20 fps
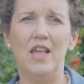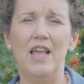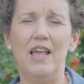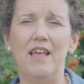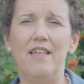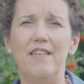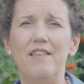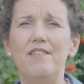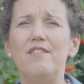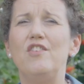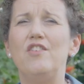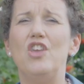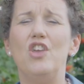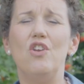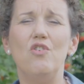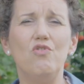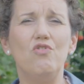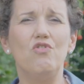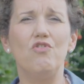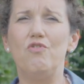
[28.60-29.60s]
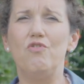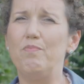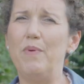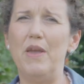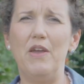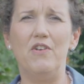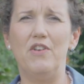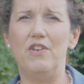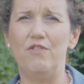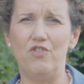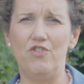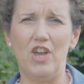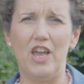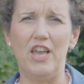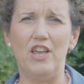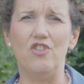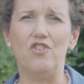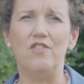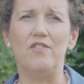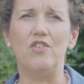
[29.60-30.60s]
This huge period of
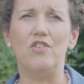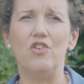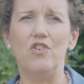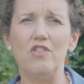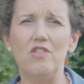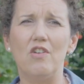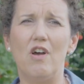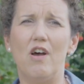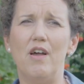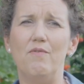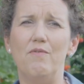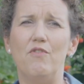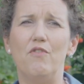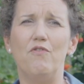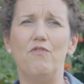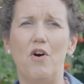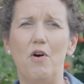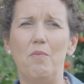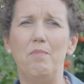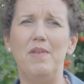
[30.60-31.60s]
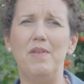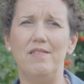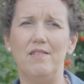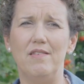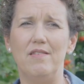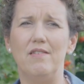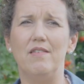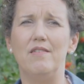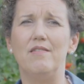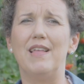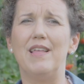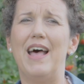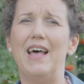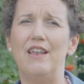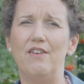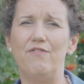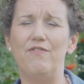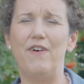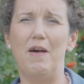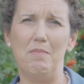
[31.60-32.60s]
change is a good time for farm businesses
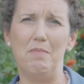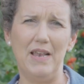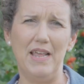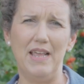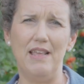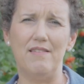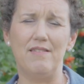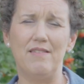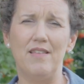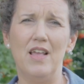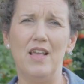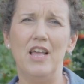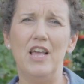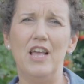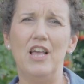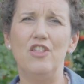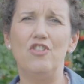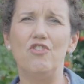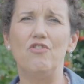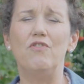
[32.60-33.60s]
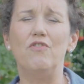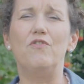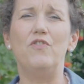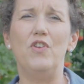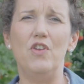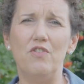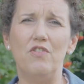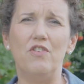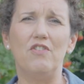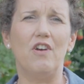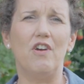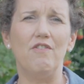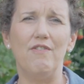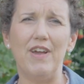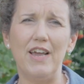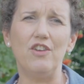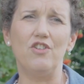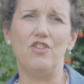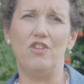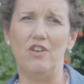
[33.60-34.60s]
and families to review the
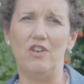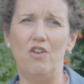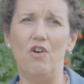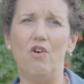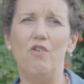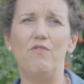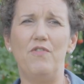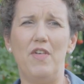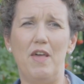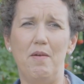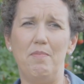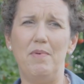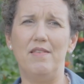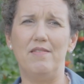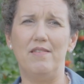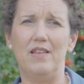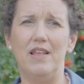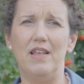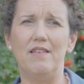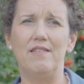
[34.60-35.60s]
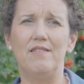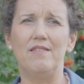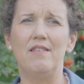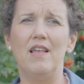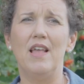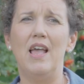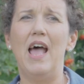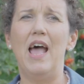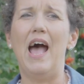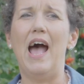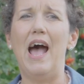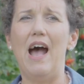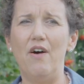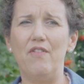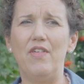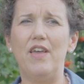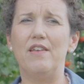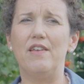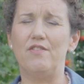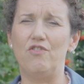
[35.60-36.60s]
direction of their business, how
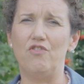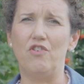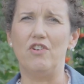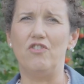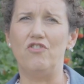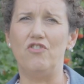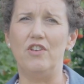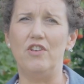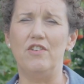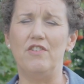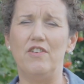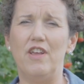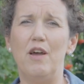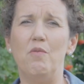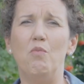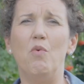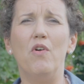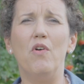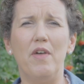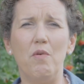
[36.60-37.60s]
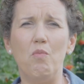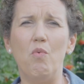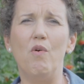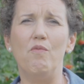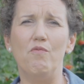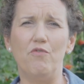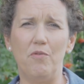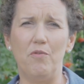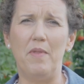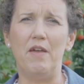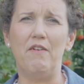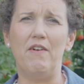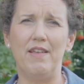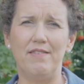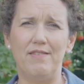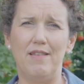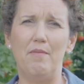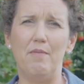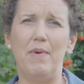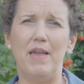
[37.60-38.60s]
they are structured, and what they want from their
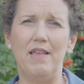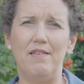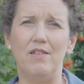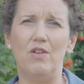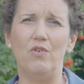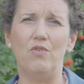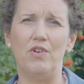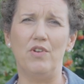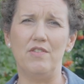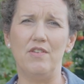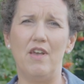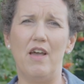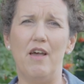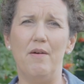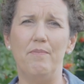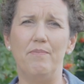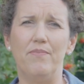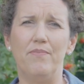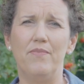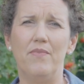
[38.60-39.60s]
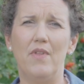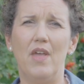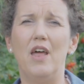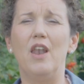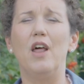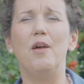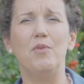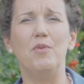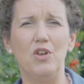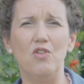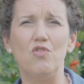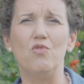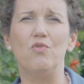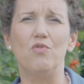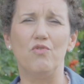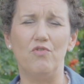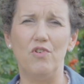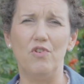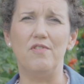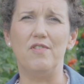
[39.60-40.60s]
asset base longer term. And I'm going to talk
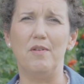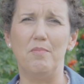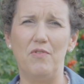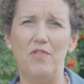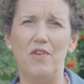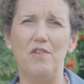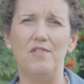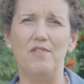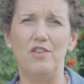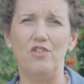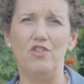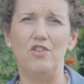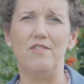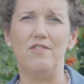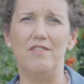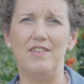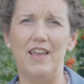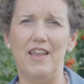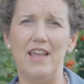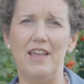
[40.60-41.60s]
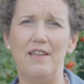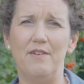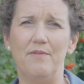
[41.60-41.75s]
through some of those issues today.